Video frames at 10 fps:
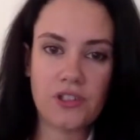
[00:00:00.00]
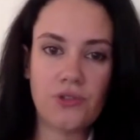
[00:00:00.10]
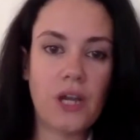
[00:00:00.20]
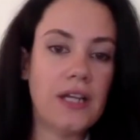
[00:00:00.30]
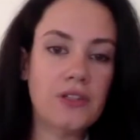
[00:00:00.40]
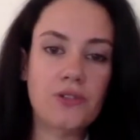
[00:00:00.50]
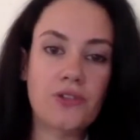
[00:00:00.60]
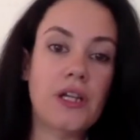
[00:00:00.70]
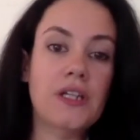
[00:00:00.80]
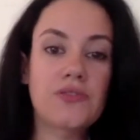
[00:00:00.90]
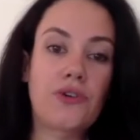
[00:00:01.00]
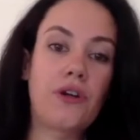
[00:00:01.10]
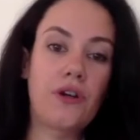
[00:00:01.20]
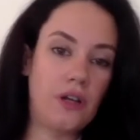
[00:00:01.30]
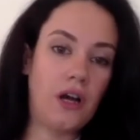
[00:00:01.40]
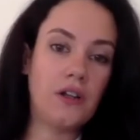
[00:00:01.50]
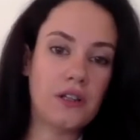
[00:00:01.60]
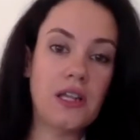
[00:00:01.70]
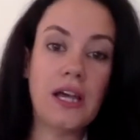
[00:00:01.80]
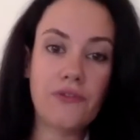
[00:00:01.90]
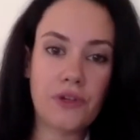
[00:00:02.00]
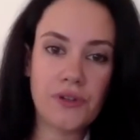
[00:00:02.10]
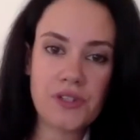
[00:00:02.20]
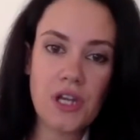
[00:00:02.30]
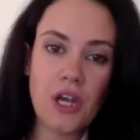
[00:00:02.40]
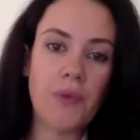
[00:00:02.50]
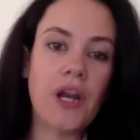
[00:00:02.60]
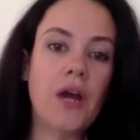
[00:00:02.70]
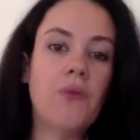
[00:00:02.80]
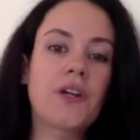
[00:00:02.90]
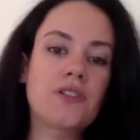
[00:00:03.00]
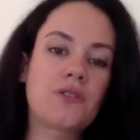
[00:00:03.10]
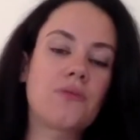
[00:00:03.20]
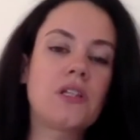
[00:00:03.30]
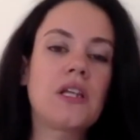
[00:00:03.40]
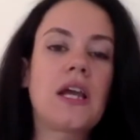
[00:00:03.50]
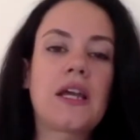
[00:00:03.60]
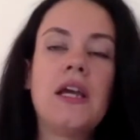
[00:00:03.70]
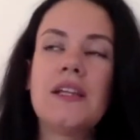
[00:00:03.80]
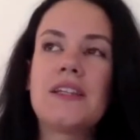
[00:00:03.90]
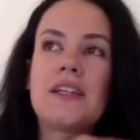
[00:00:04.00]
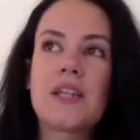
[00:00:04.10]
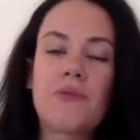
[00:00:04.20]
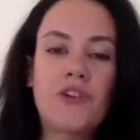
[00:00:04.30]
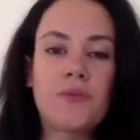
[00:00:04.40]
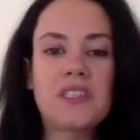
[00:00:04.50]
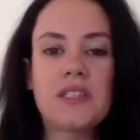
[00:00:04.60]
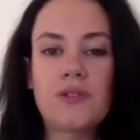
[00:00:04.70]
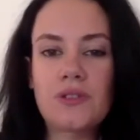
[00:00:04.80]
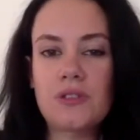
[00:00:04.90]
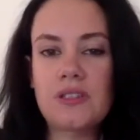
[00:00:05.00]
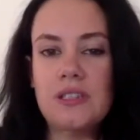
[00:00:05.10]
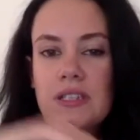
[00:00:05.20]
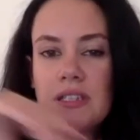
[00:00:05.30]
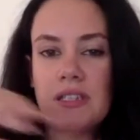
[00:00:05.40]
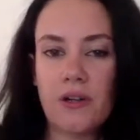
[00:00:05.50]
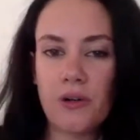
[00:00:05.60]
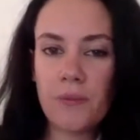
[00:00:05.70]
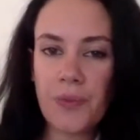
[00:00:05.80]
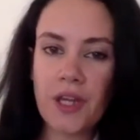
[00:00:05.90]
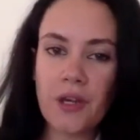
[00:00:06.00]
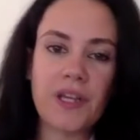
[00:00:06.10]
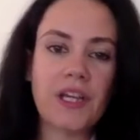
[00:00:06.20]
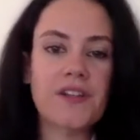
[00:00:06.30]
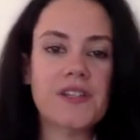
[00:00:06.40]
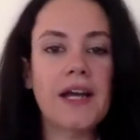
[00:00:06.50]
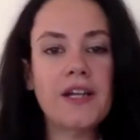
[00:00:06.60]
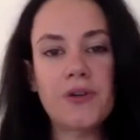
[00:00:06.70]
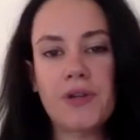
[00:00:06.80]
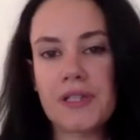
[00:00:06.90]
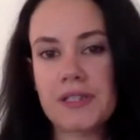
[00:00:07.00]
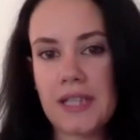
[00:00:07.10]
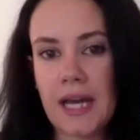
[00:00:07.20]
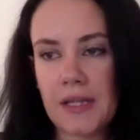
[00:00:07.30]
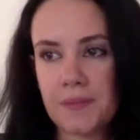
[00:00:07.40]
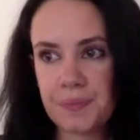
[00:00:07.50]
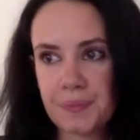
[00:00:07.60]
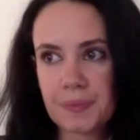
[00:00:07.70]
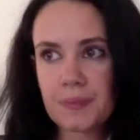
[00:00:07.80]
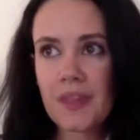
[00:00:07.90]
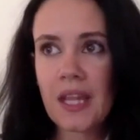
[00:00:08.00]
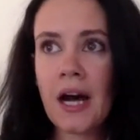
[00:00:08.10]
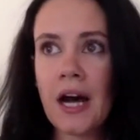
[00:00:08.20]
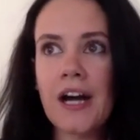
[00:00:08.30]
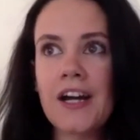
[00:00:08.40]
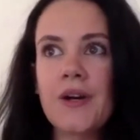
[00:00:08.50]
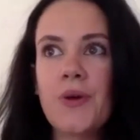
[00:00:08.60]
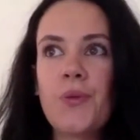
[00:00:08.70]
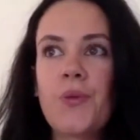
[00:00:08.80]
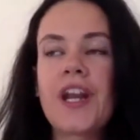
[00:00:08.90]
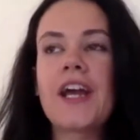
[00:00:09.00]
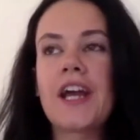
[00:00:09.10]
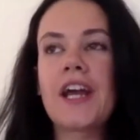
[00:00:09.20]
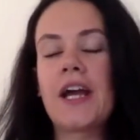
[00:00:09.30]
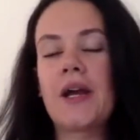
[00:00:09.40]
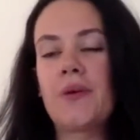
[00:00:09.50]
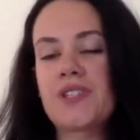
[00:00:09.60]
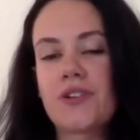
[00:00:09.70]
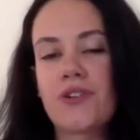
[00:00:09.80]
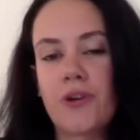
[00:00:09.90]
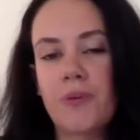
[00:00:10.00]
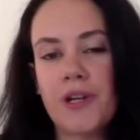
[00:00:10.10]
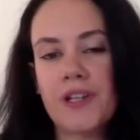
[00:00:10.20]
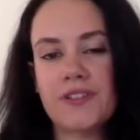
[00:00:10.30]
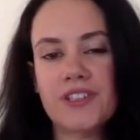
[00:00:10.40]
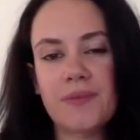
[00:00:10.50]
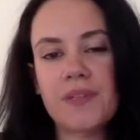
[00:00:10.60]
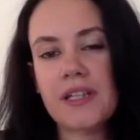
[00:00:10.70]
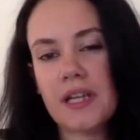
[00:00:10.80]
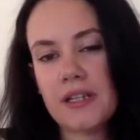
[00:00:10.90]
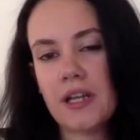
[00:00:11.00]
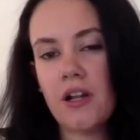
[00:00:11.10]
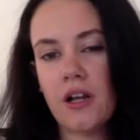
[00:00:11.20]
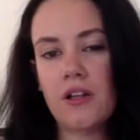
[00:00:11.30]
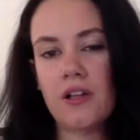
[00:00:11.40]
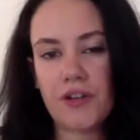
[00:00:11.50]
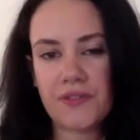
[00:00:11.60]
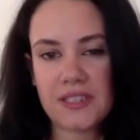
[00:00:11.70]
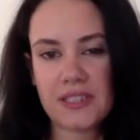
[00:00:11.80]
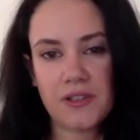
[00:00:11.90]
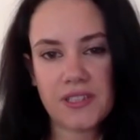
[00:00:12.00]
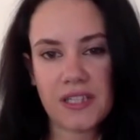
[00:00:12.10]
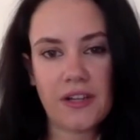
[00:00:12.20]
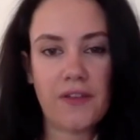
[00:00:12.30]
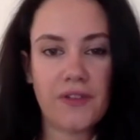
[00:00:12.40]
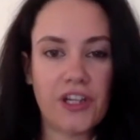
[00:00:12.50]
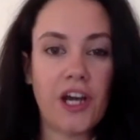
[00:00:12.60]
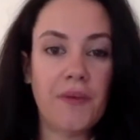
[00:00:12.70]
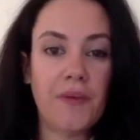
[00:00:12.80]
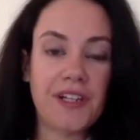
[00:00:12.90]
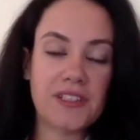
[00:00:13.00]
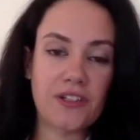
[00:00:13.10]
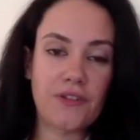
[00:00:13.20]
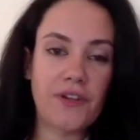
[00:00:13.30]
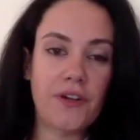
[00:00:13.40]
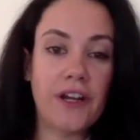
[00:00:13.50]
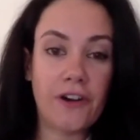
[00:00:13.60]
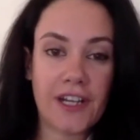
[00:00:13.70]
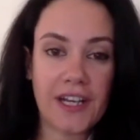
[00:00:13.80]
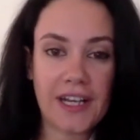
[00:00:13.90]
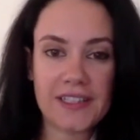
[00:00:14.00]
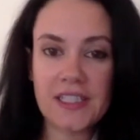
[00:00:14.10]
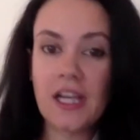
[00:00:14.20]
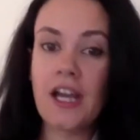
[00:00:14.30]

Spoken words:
I do trainings for all the levels, but I wanted to really like take them from zero to CEO. Because I noticed that when I was in corporate, there's something that a lot of CEOs have in common is they're very organized.